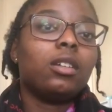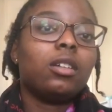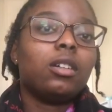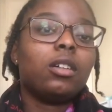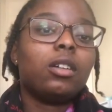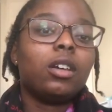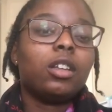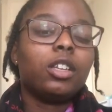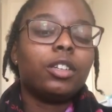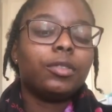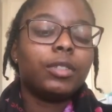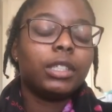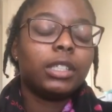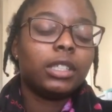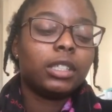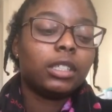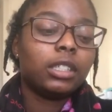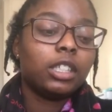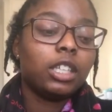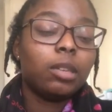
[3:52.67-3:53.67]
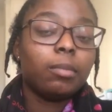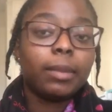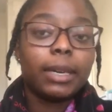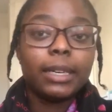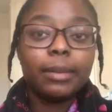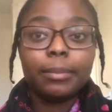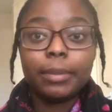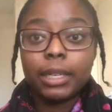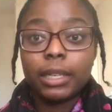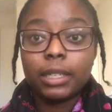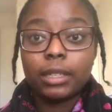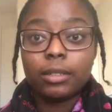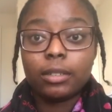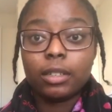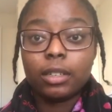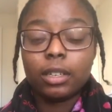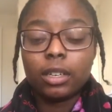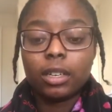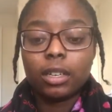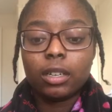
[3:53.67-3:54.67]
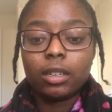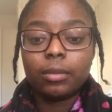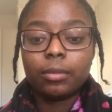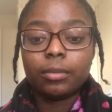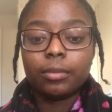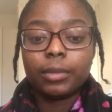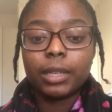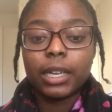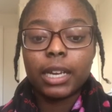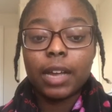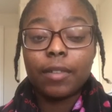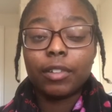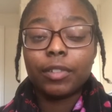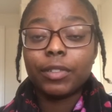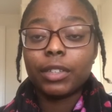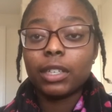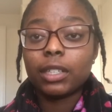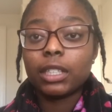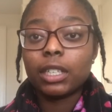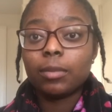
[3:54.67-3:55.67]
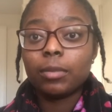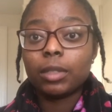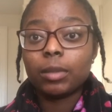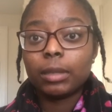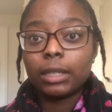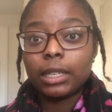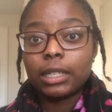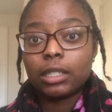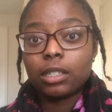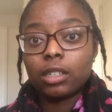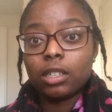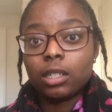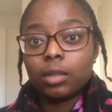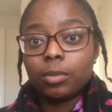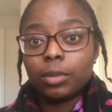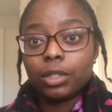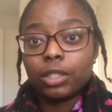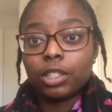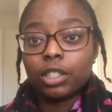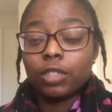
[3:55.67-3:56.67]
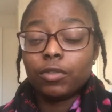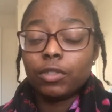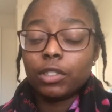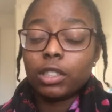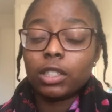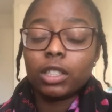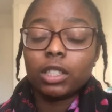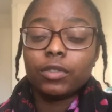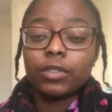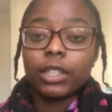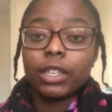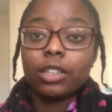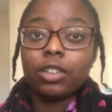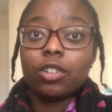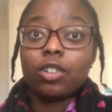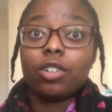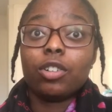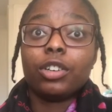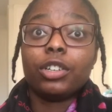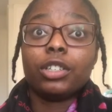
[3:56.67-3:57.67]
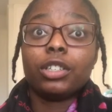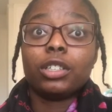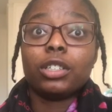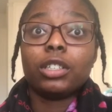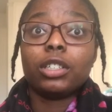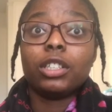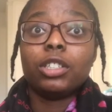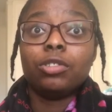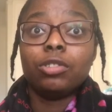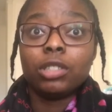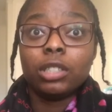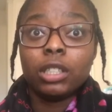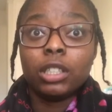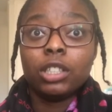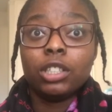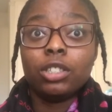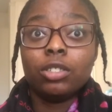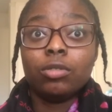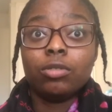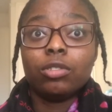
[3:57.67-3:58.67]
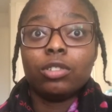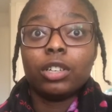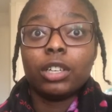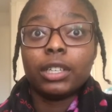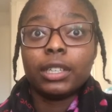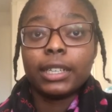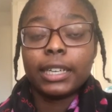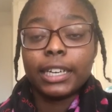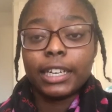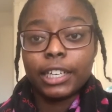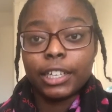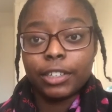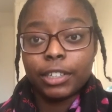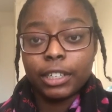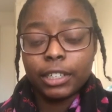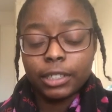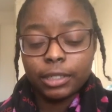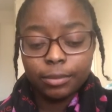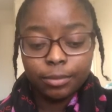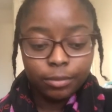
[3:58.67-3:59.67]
Another reason that you might be having reading slump is because all the books that you recently read aren't interesting you or aren't that great.